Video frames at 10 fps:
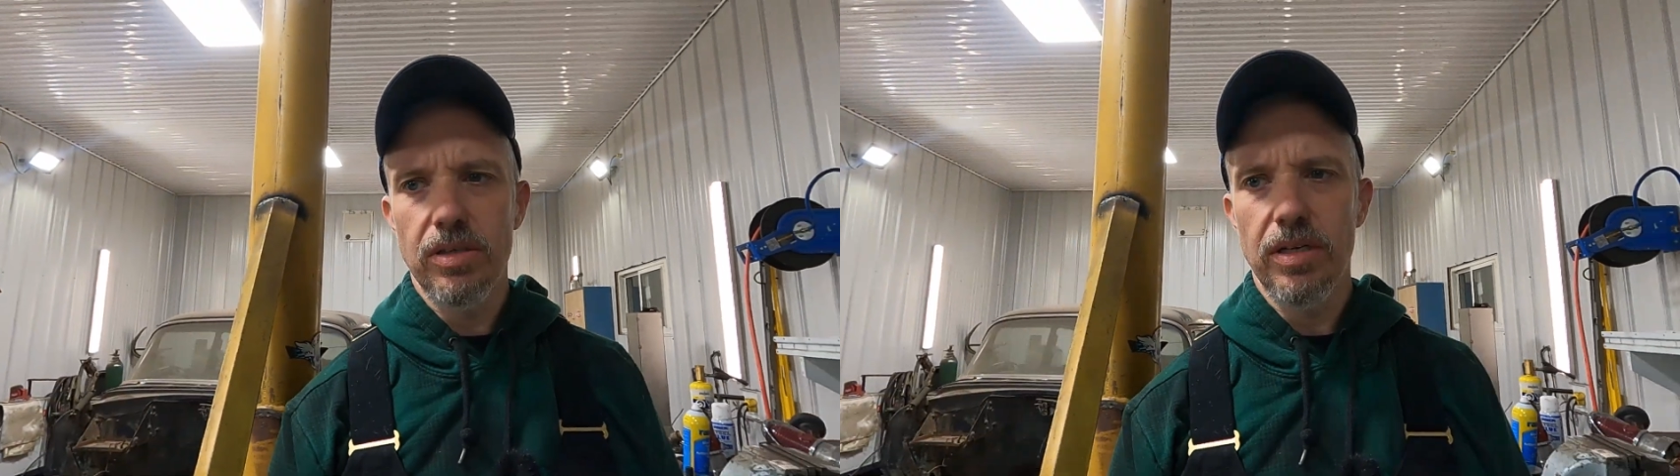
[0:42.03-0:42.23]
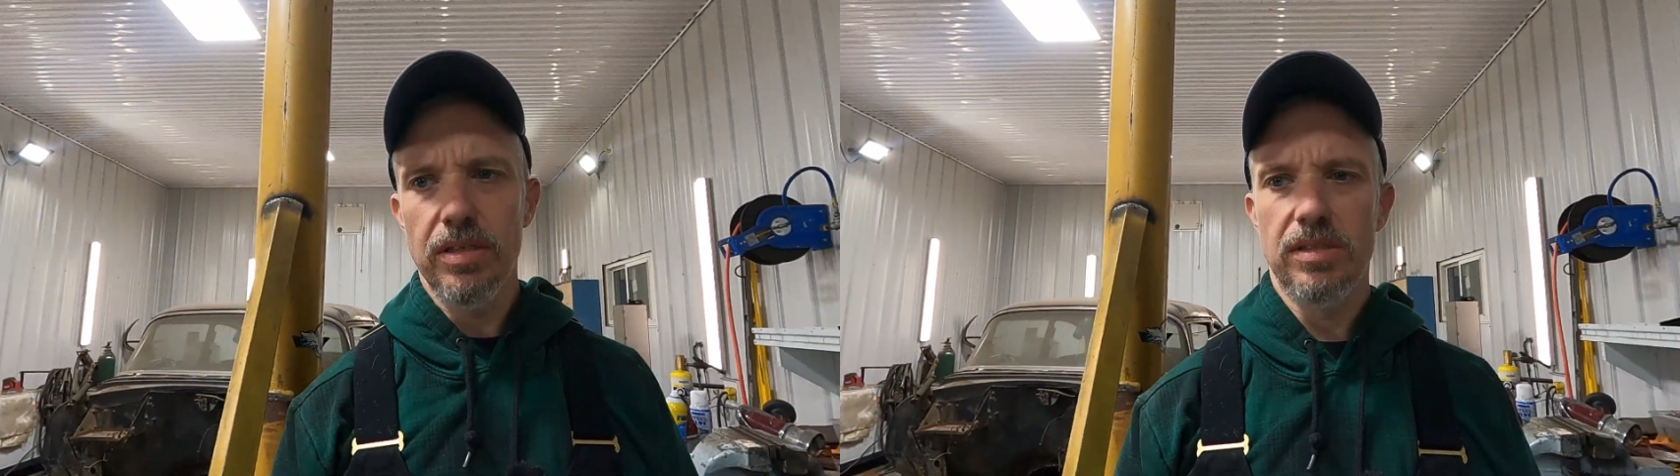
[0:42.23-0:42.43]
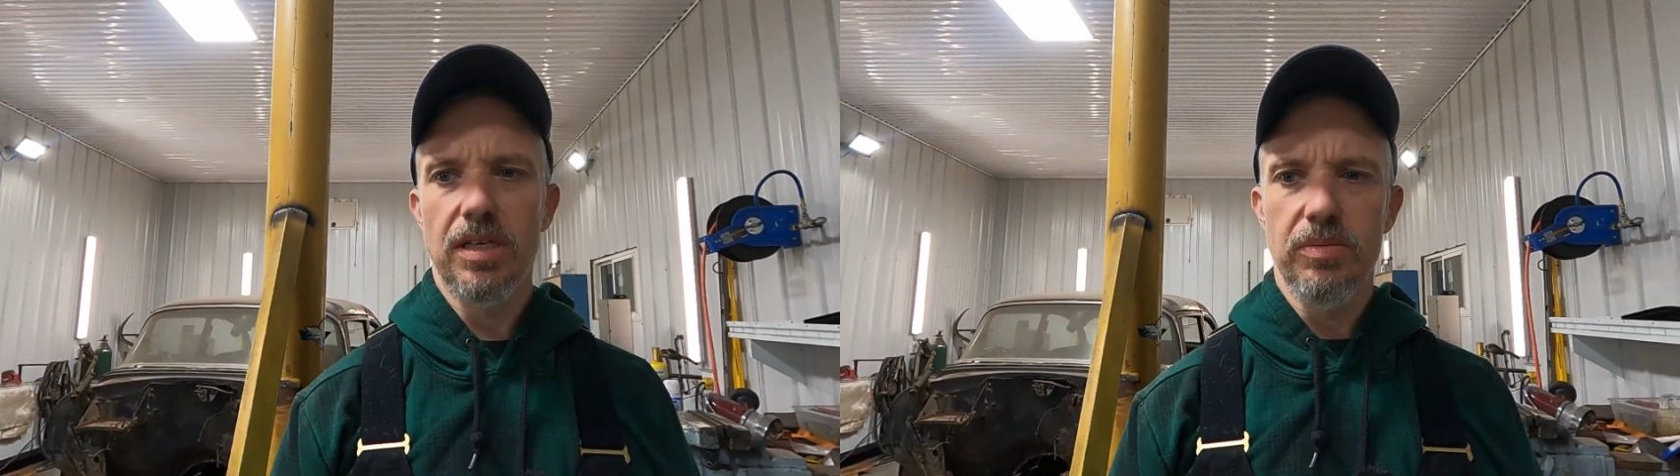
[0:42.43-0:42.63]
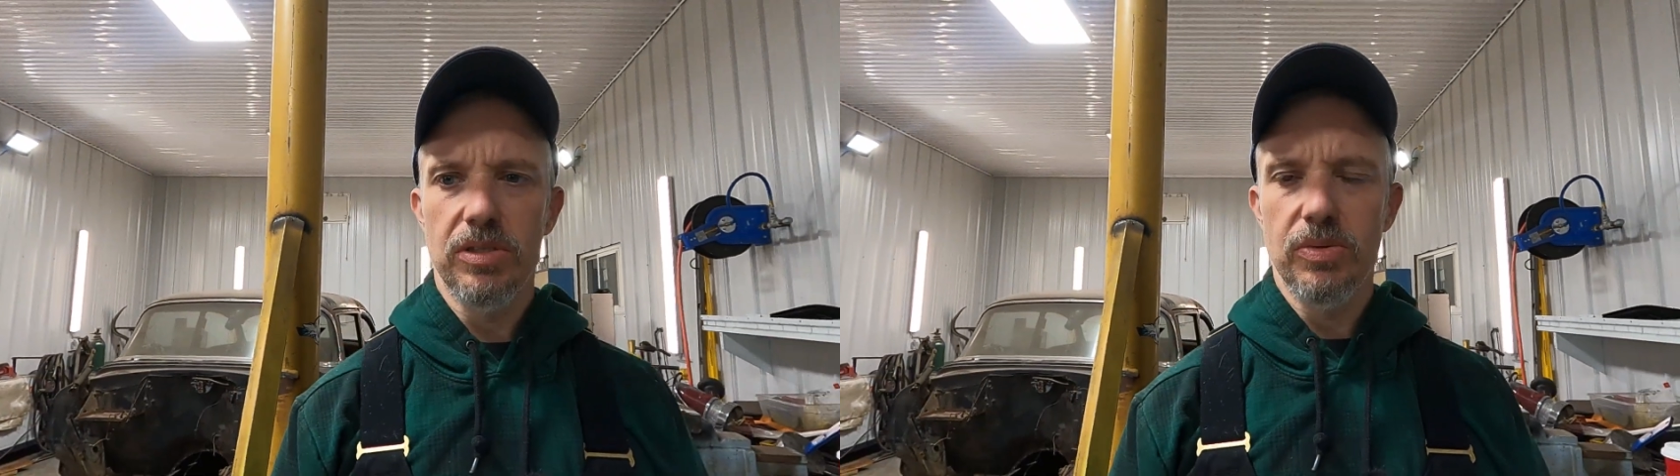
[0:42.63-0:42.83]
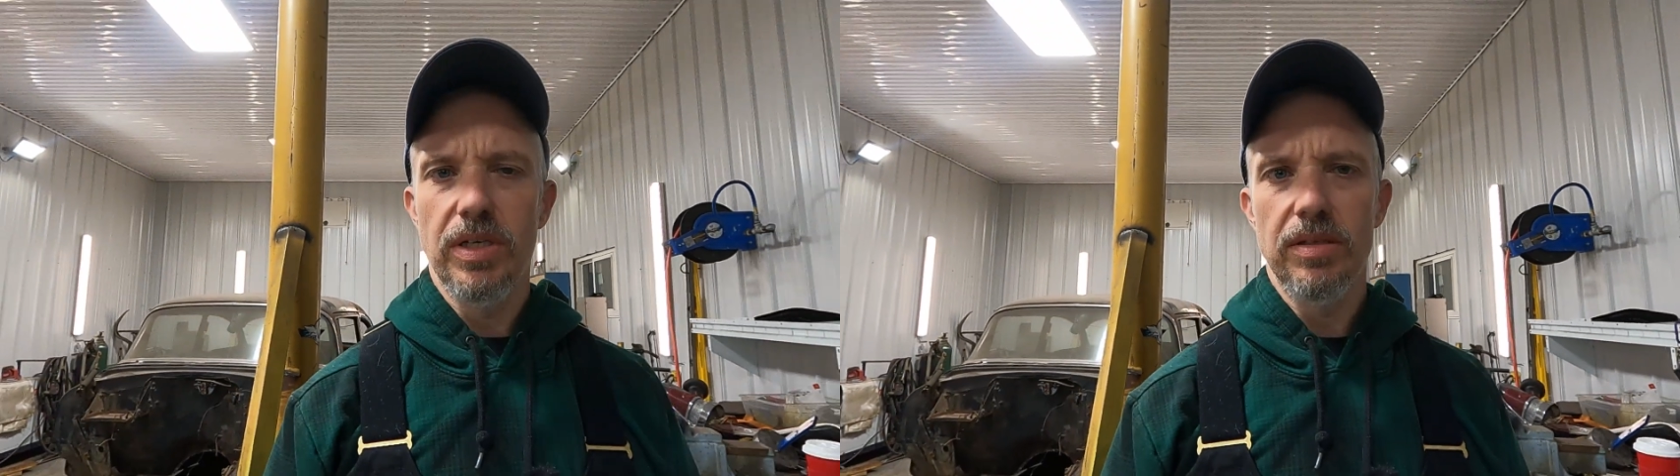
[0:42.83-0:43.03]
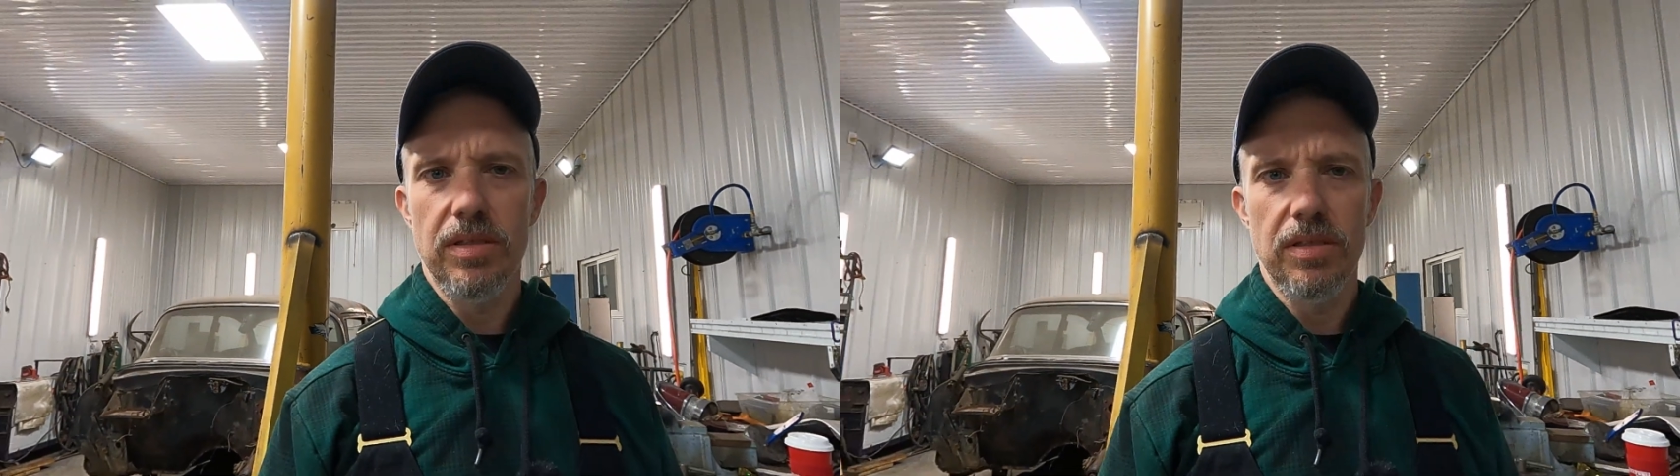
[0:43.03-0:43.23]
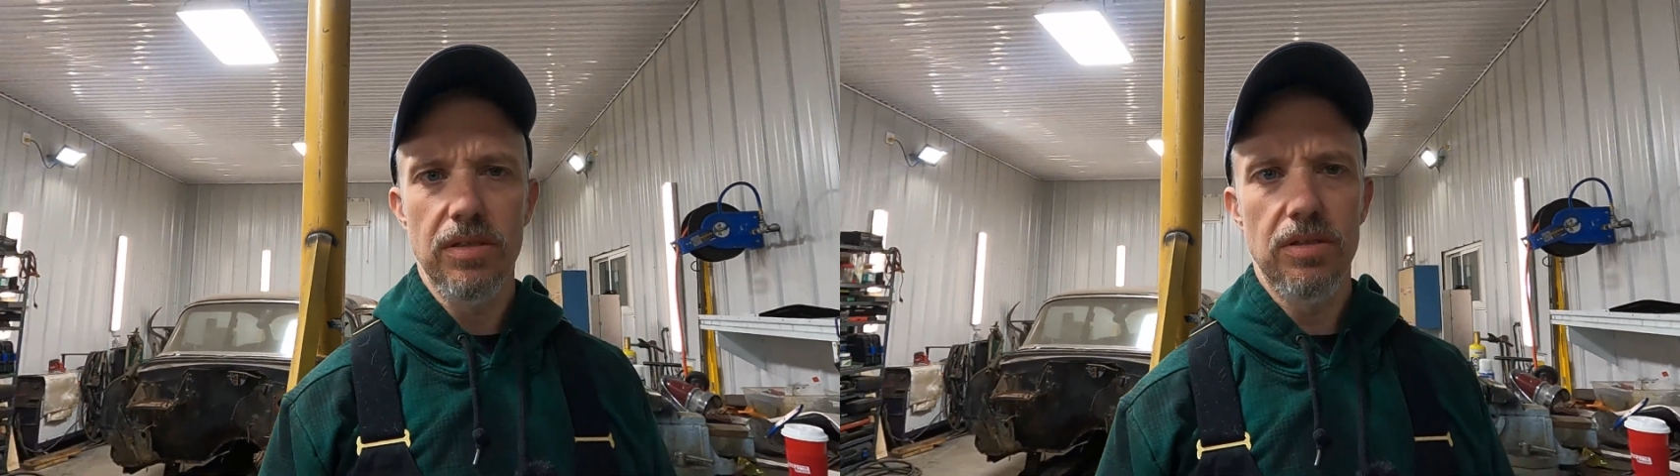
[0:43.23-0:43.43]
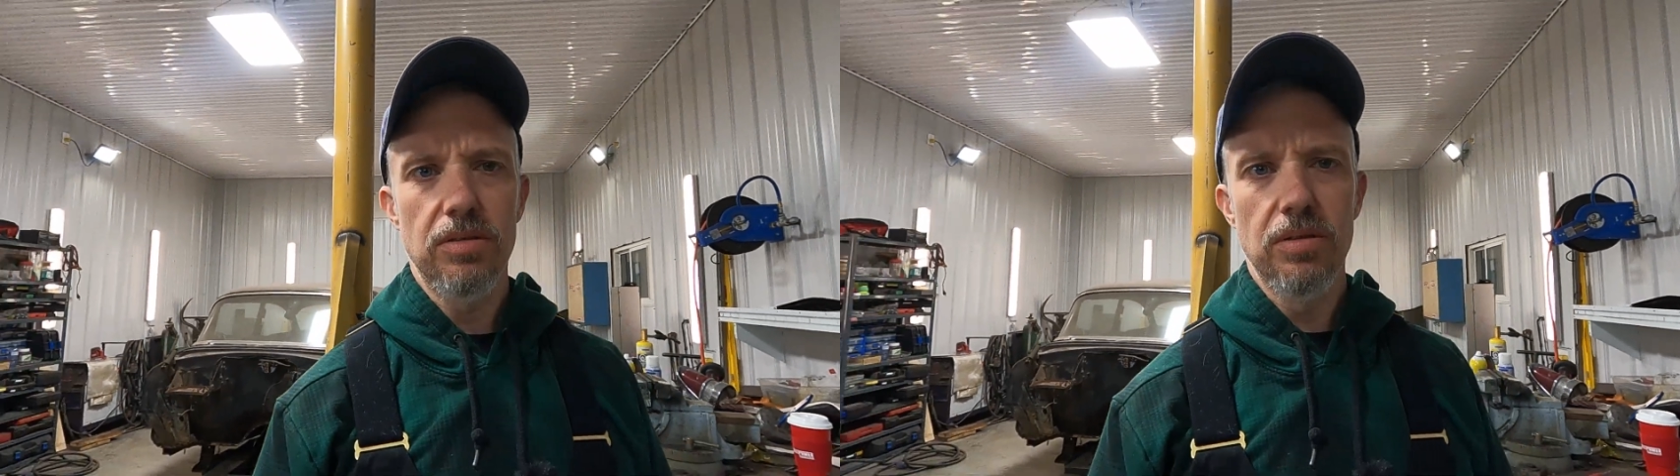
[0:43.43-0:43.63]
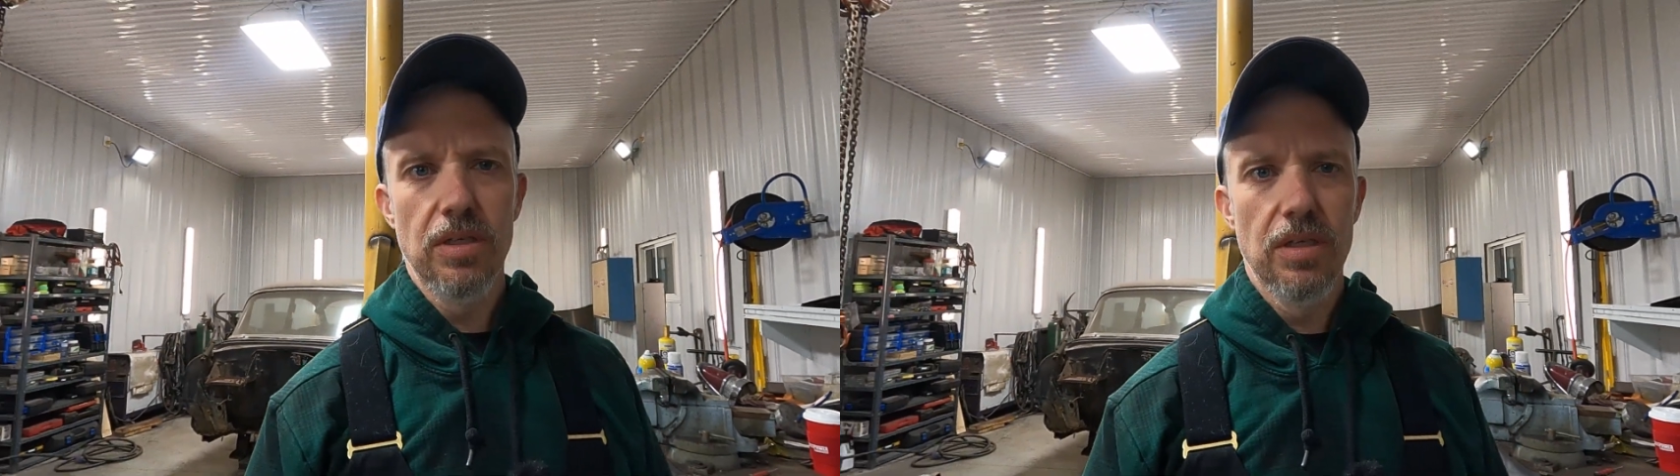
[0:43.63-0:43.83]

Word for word: trying to decide which way I'm going to go,